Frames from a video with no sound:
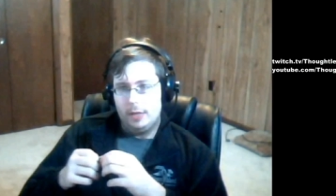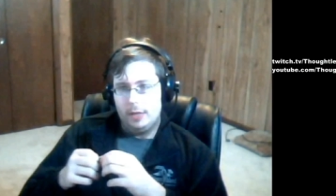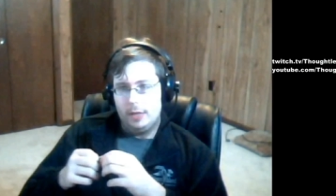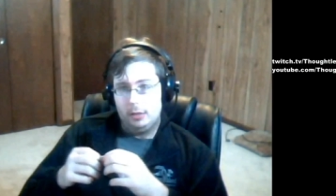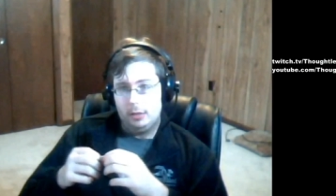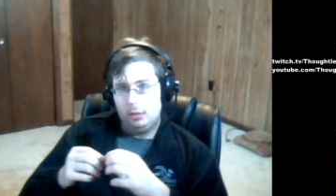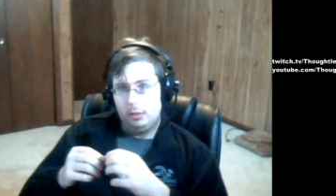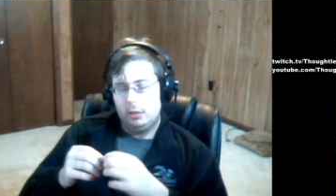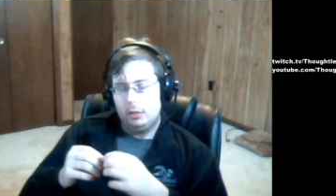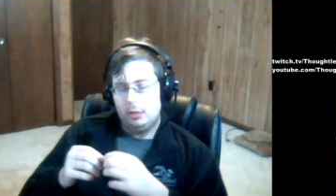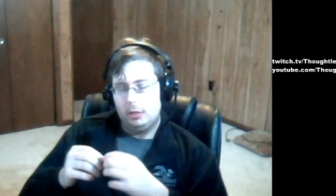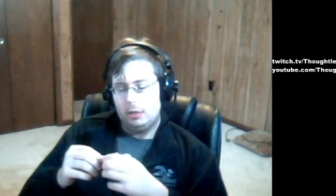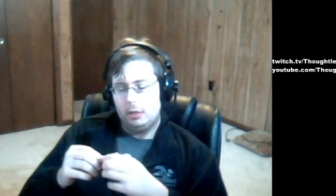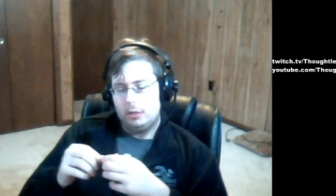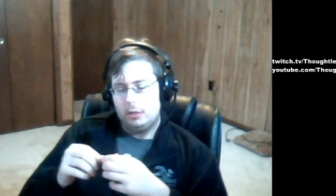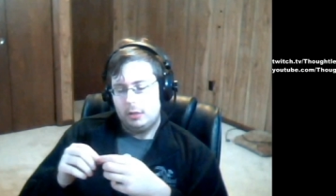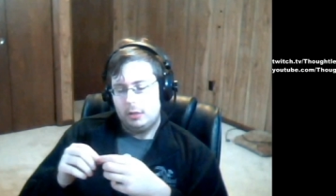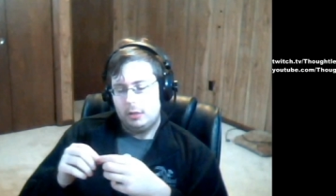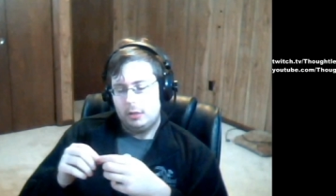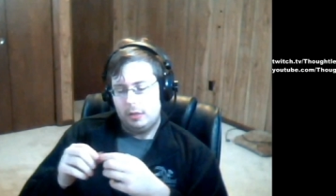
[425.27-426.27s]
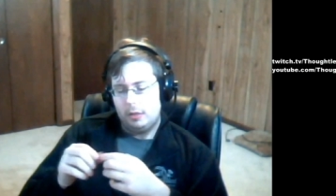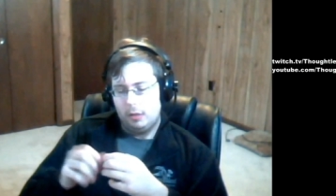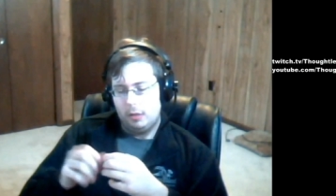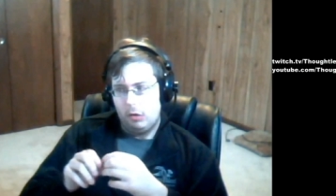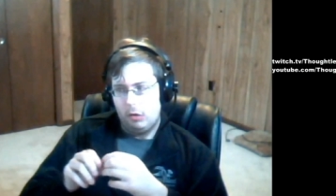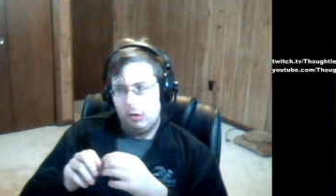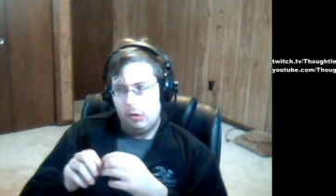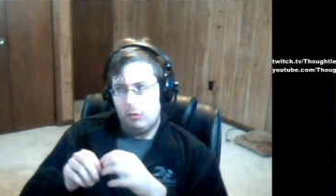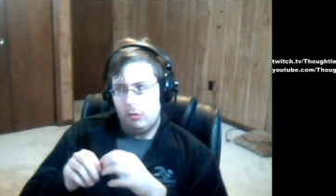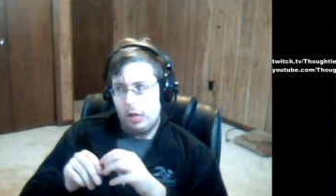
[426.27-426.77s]
learn,
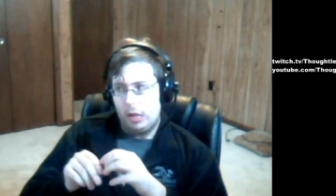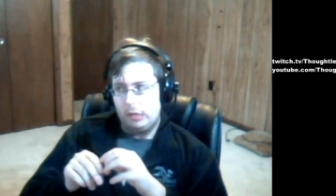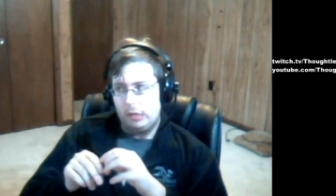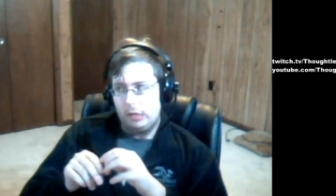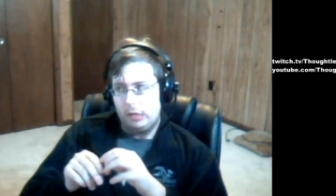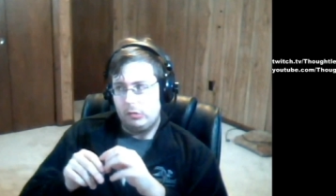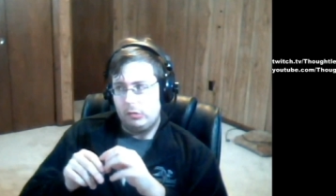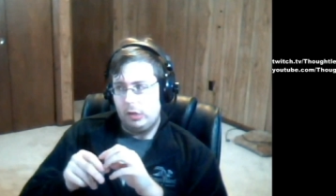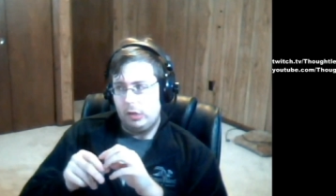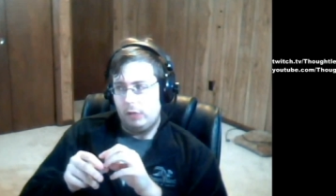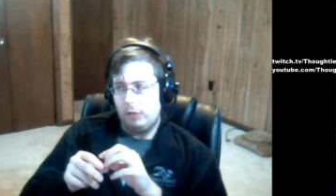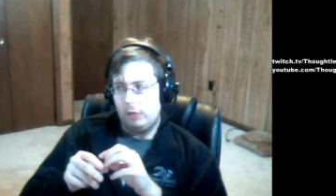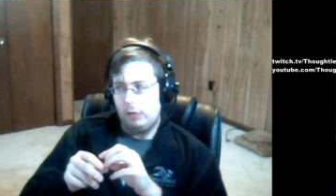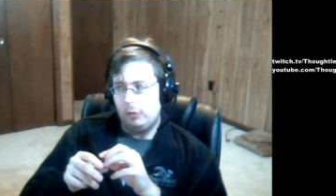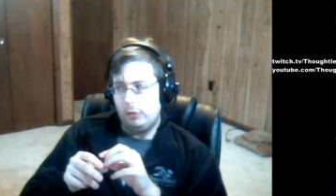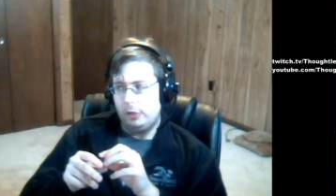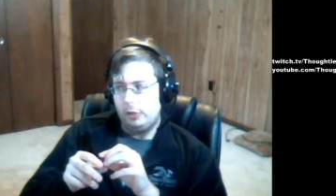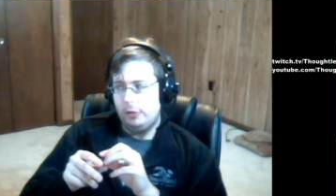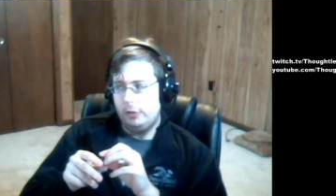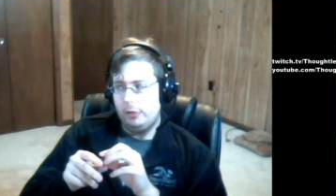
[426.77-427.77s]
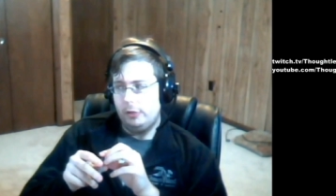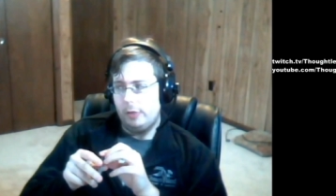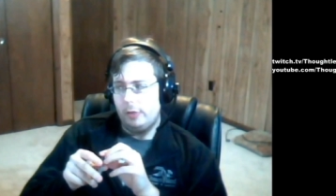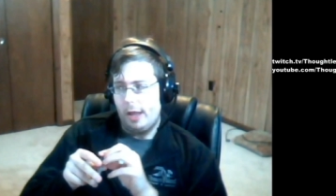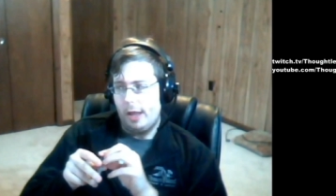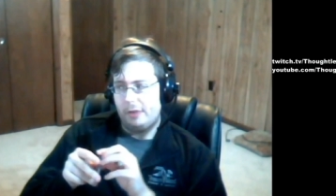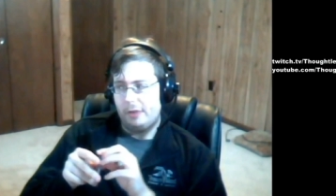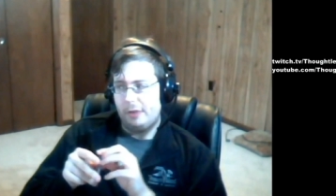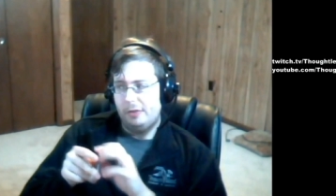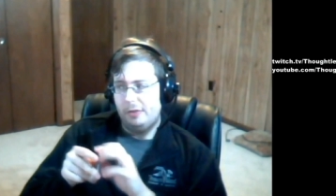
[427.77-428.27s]
I can't really do
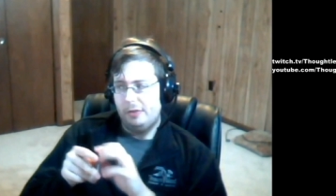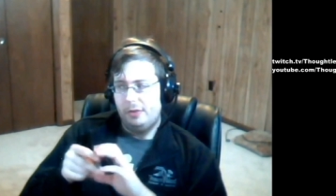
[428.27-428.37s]
that,